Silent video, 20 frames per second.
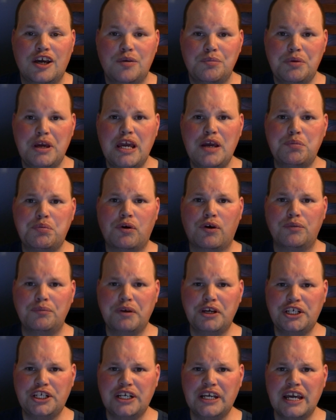People in
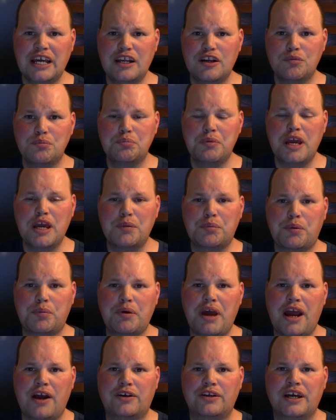Michigan, be
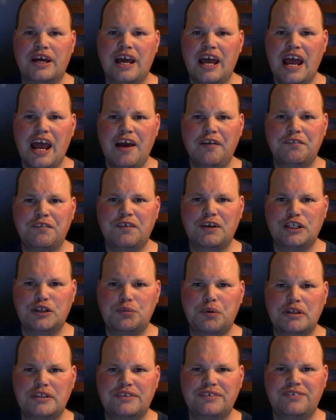prepared. Have your winter
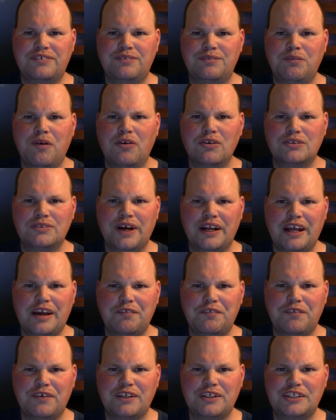boots ready,
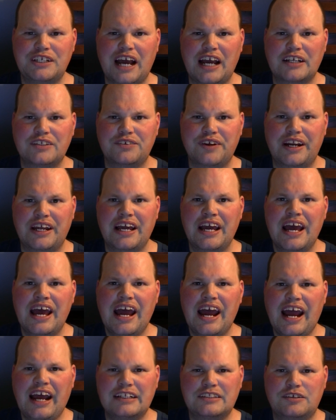have your winter jackets ready,
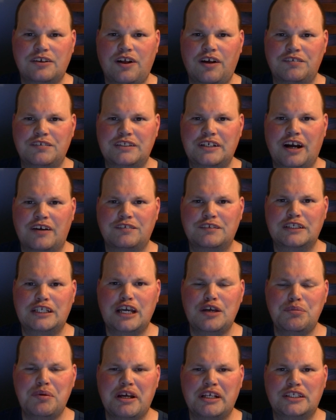hats and gloves, scarves,
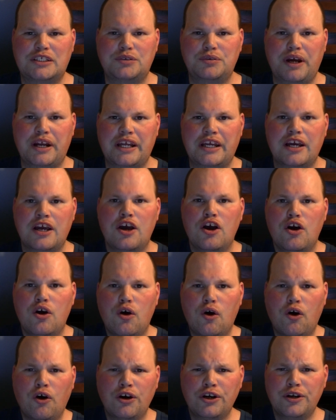ski pants is ready.
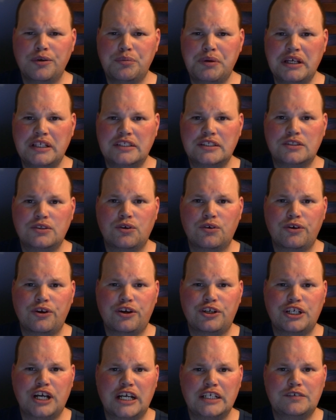Order your pizzas and order
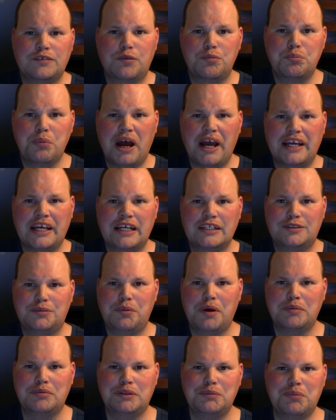your Chinese food, buy cases of
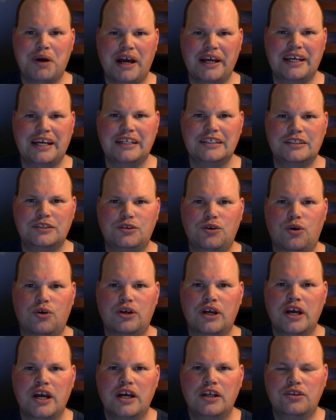Pepsi, buy cases of
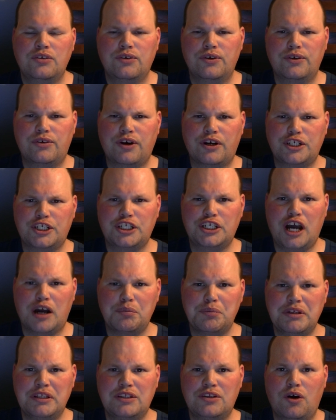Coke. Do your grocery
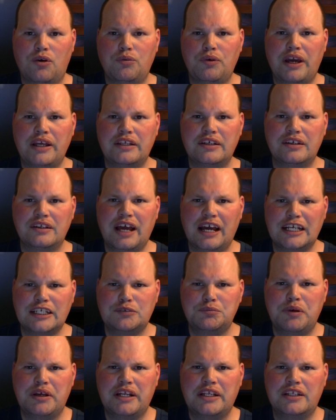shopping, don't wait till the
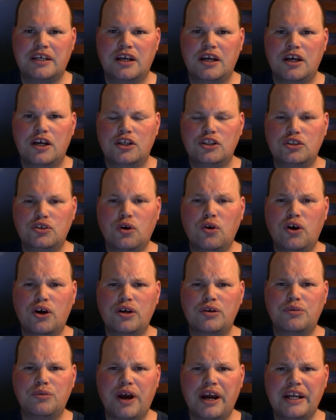last minute. Do
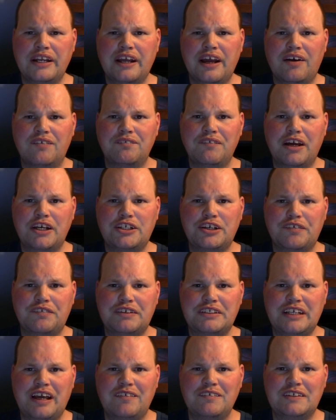it right now. Make sure if
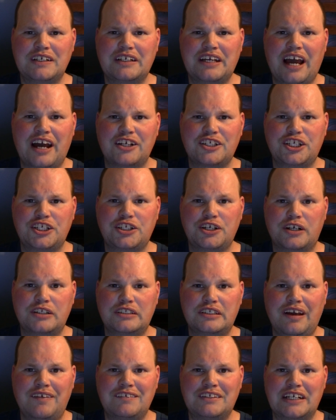your Samsung Galaxy charge,
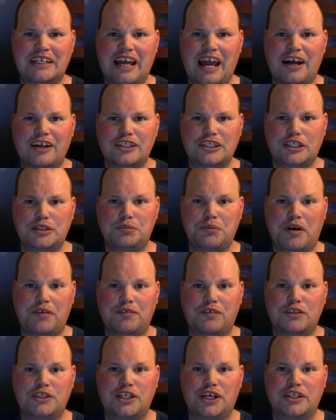Samsung Galaxy
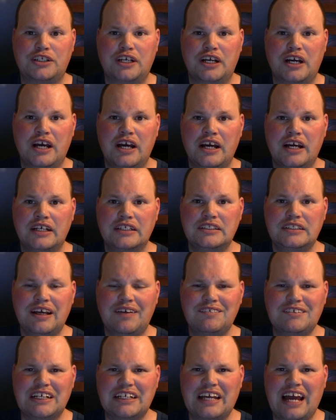smartphone charge,
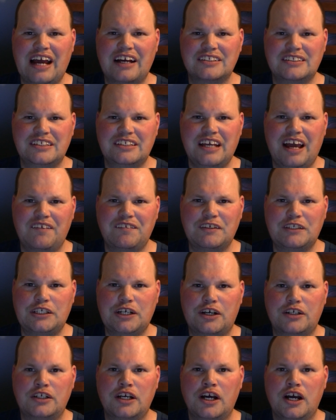Samsung Galaxy tablet
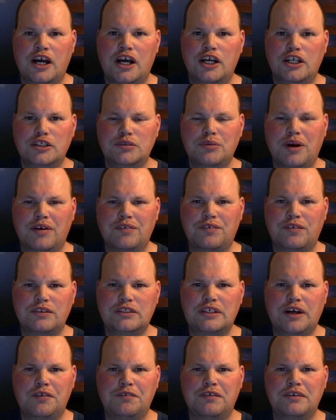charge, smartphone,
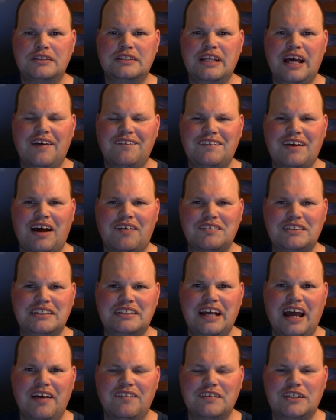cell phones, laptops,
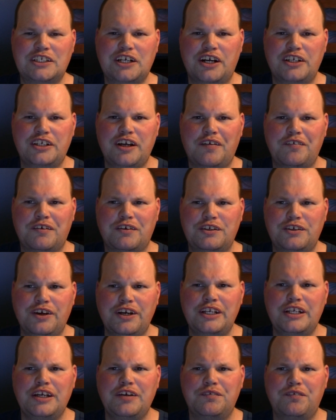and tablets charge, have your
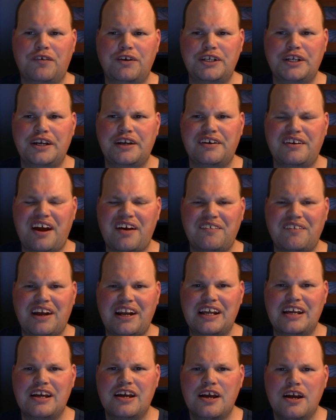3G and 4G
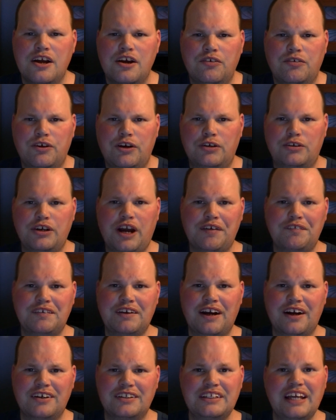ready. When you drive a
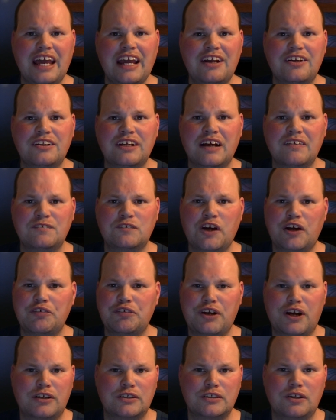car, take your time, drive
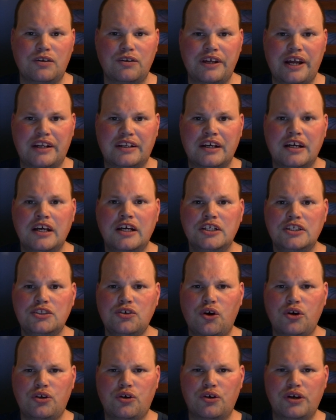your car slow down
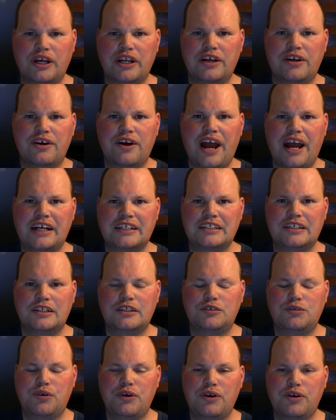so you don't get into car
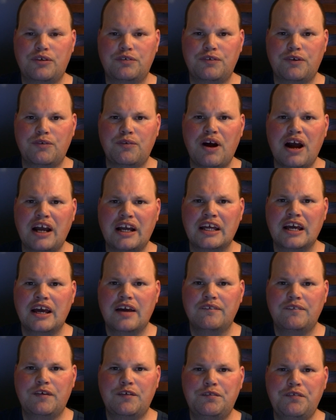accidents. When you go for a walk,
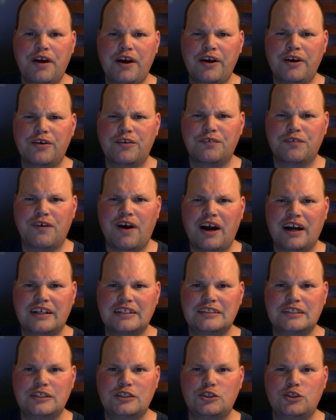be very careful for a walk
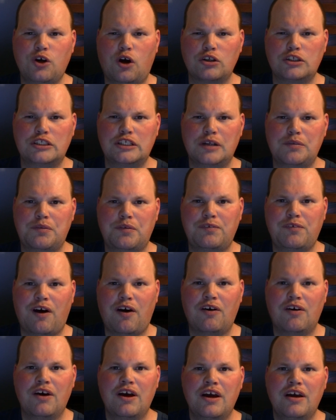and see, don't slip or
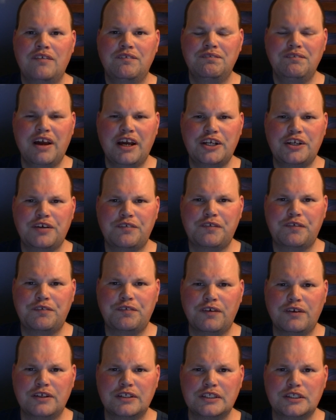fall. Make sure if your
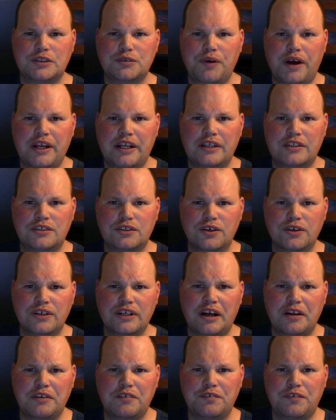furnace is ready and
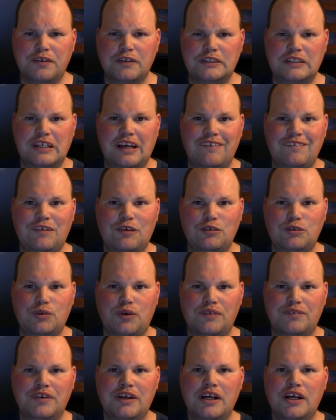turn on the furnace to keep those
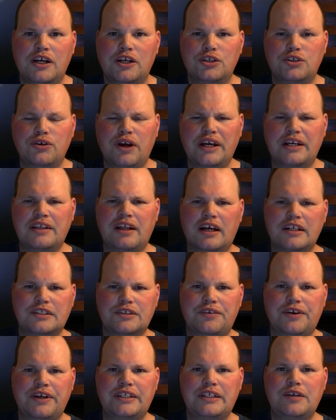warm. Drink lots
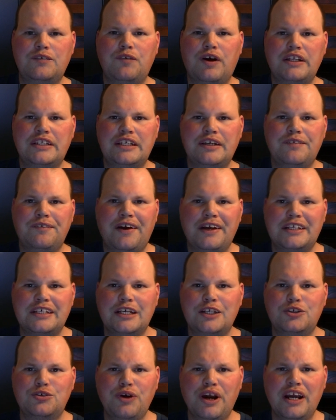of green tea, white tea, red
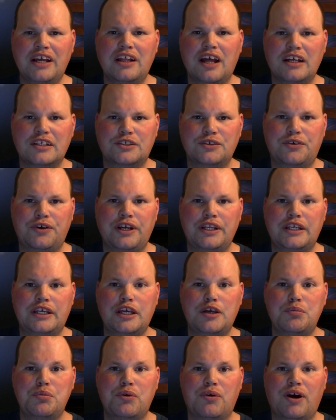tea. Drink lots of green to
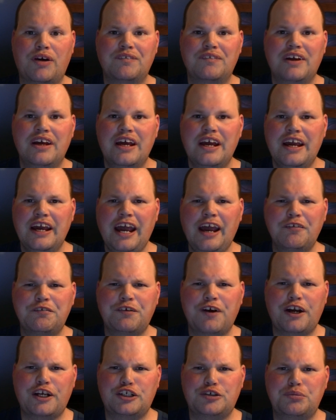keep you warm. Have
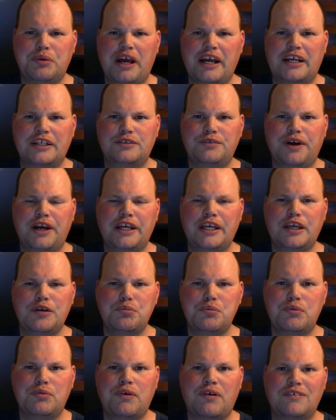your extra blankets ready to
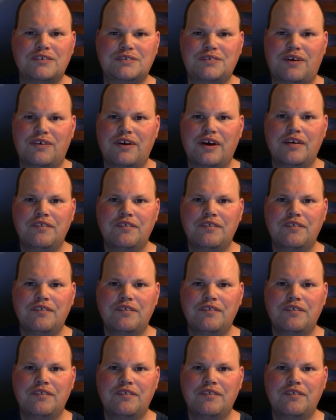keep you warm as well.